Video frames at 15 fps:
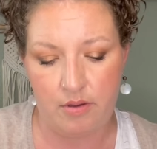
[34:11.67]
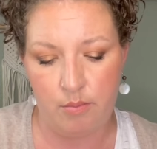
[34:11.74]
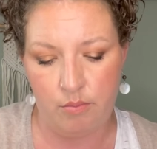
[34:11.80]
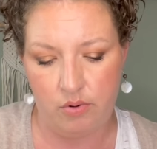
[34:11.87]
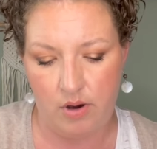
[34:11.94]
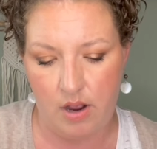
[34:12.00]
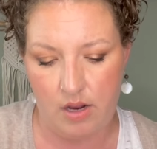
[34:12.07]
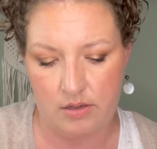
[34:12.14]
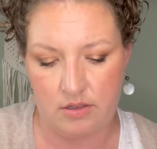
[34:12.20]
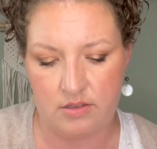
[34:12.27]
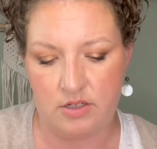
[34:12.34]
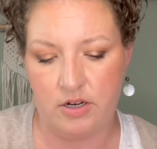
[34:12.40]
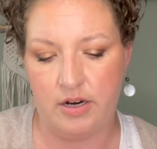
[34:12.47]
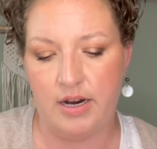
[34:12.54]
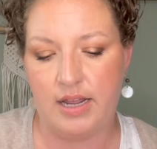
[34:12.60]

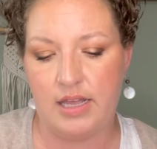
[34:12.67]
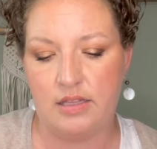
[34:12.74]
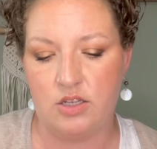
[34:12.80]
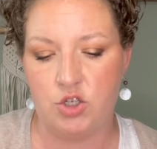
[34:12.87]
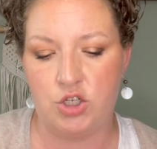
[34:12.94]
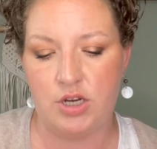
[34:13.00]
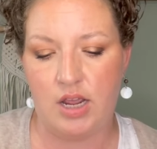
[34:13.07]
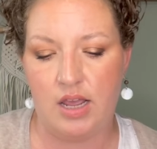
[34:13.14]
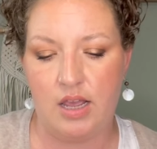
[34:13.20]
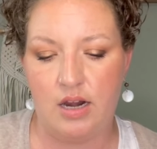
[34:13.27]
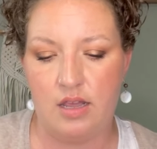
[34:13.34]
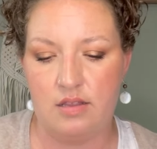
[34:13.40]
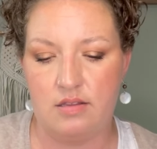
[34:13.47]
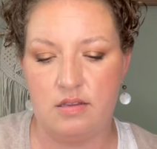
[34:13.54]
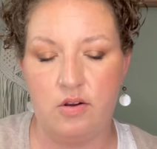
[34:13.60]
Bronzer in the
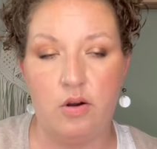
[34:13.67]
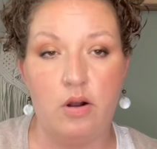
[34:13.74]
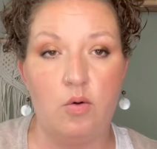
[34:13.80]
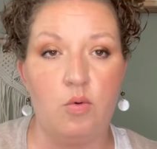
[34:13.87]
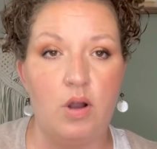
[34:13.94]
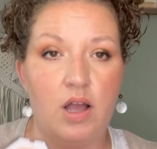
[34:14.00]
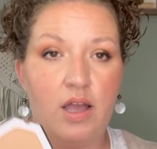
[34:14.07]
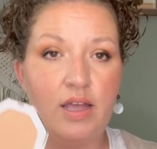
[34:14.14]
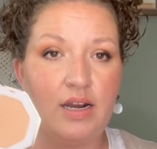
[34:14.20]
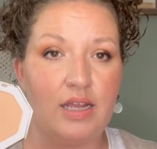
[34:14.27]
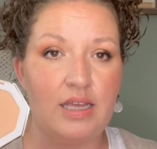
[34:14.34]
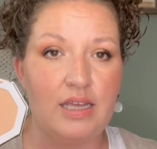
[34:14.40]
shade 01